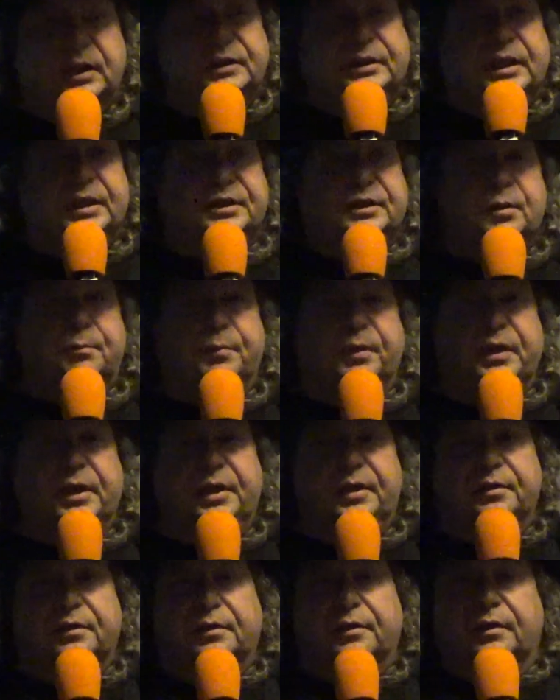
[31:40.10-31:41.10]
Let's say
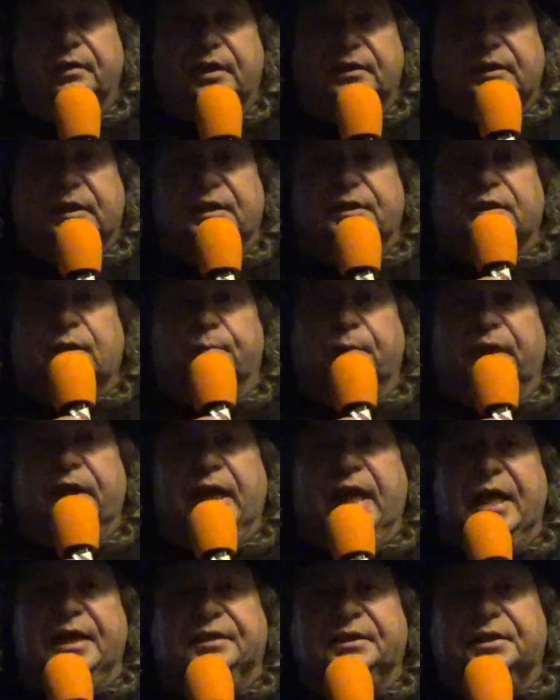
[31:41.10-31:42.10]
somebody, let's say somebody
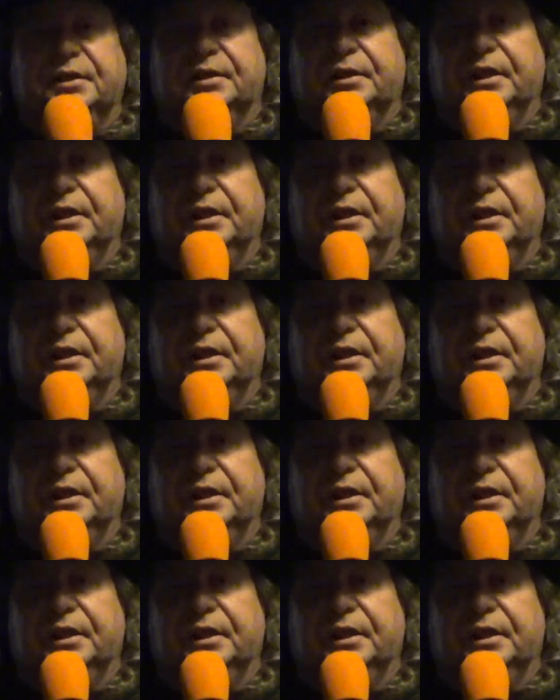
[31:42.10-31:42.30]
hates you